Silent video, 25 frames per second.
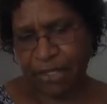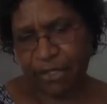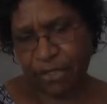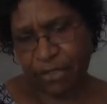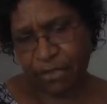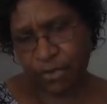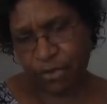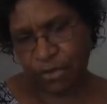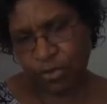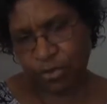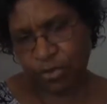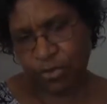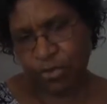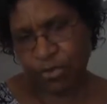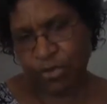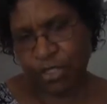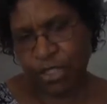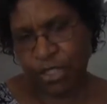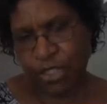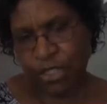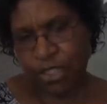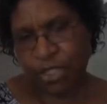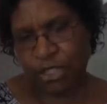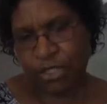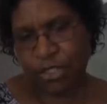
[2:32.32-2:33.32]
to
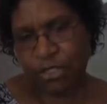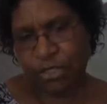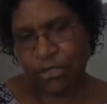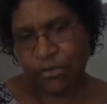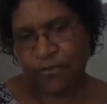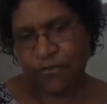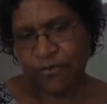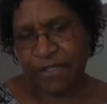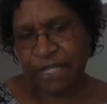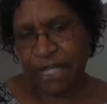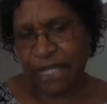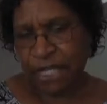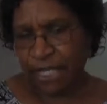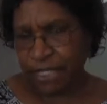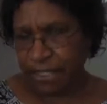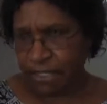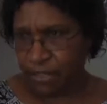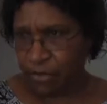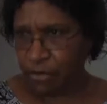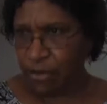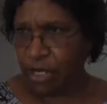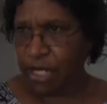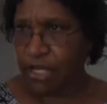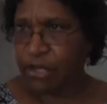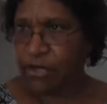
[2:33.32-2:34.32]
sort of target
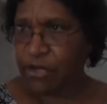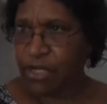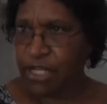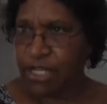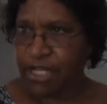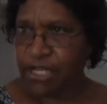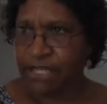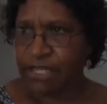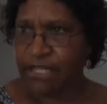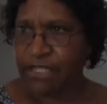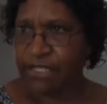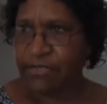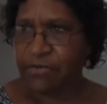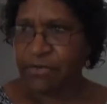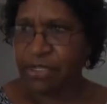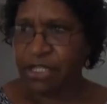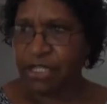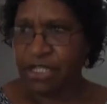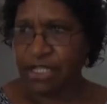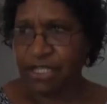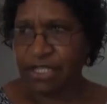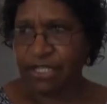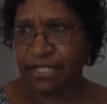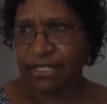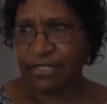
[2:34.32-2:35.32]
the one audience,
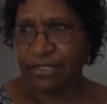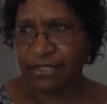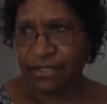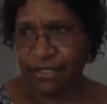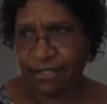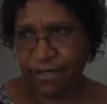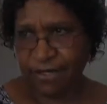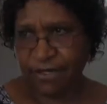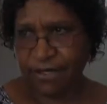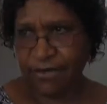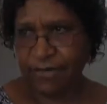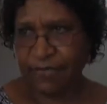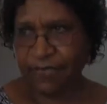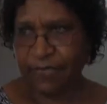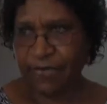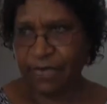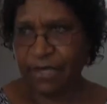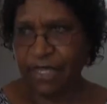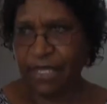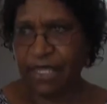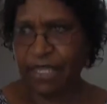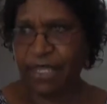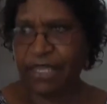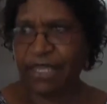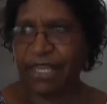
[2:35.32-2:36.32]
which is um,
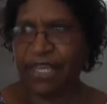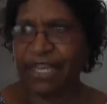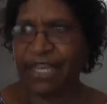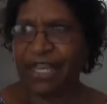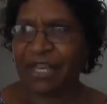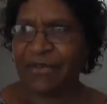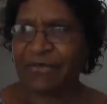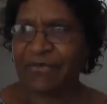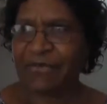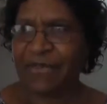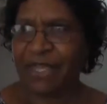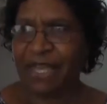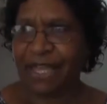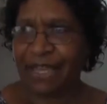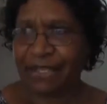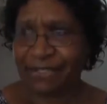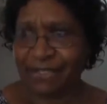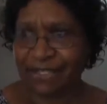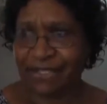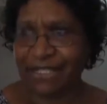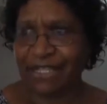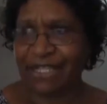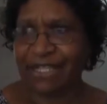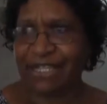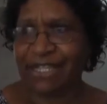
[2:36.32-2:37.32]
the uh,
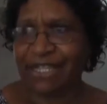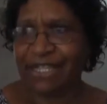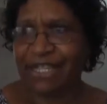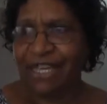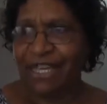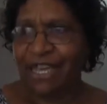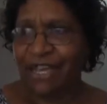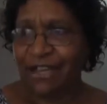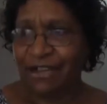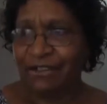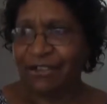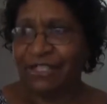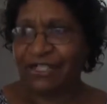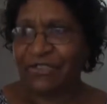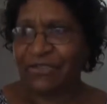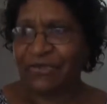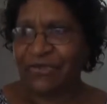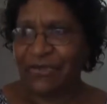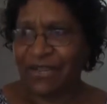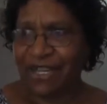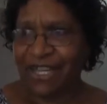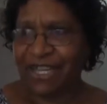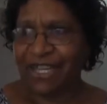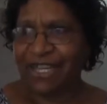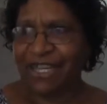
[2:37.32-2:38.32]
healthy health
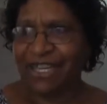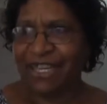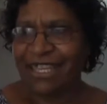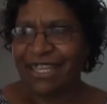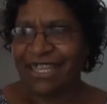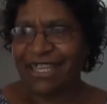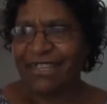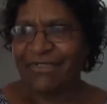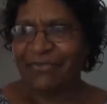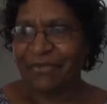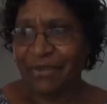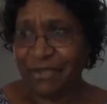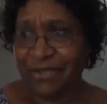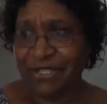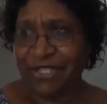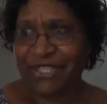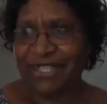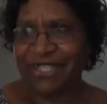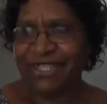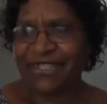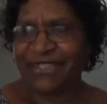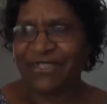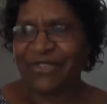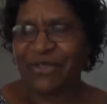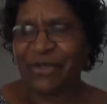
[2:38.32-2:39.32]
of a
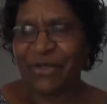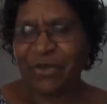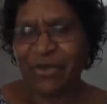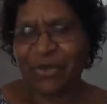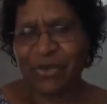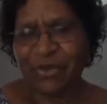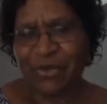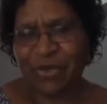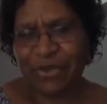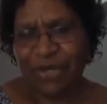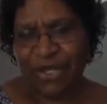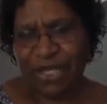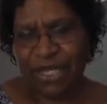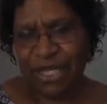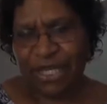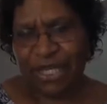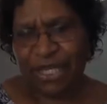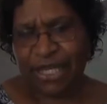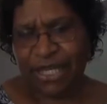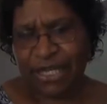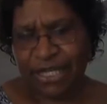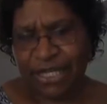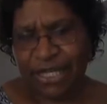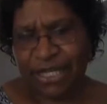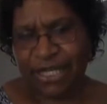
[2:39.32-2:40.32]
person. So
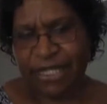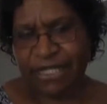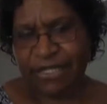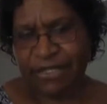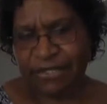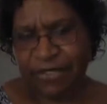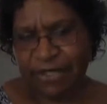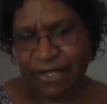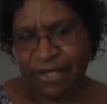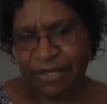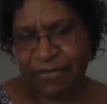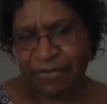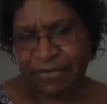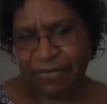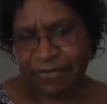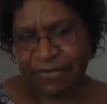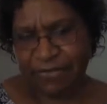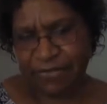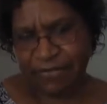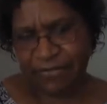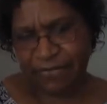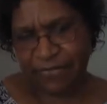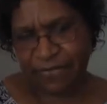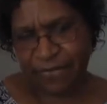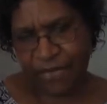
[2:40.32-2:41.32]
in that, um,
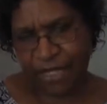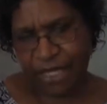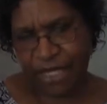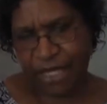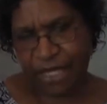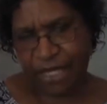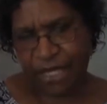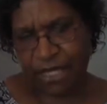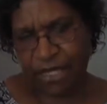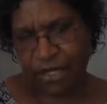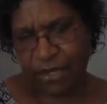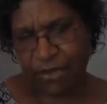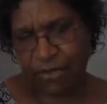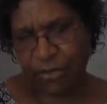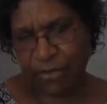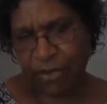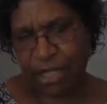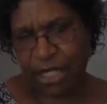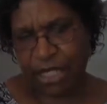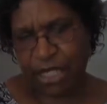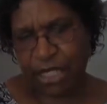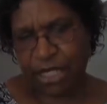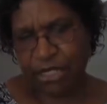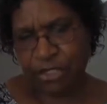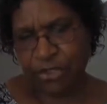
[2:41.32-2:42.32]
uh,
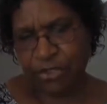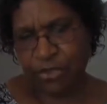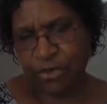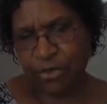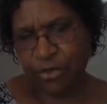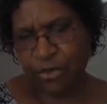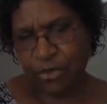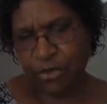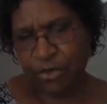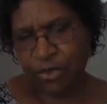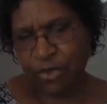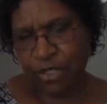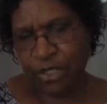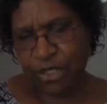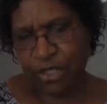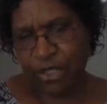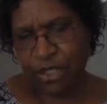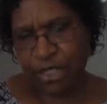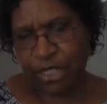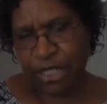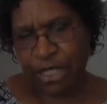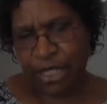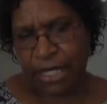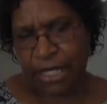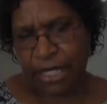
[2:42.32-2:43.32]
we'd like to
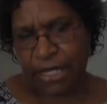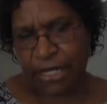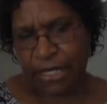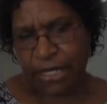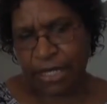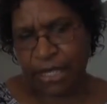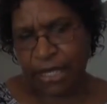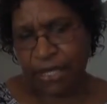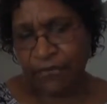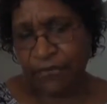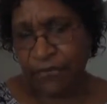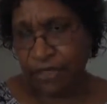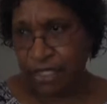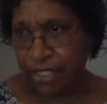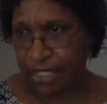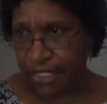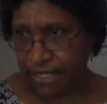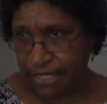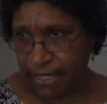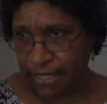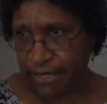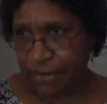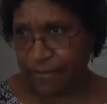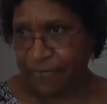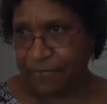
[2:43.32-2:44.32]
uh, have
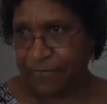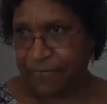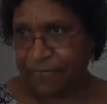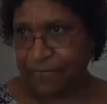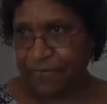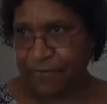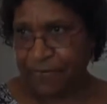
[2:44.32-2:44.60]
this. Um,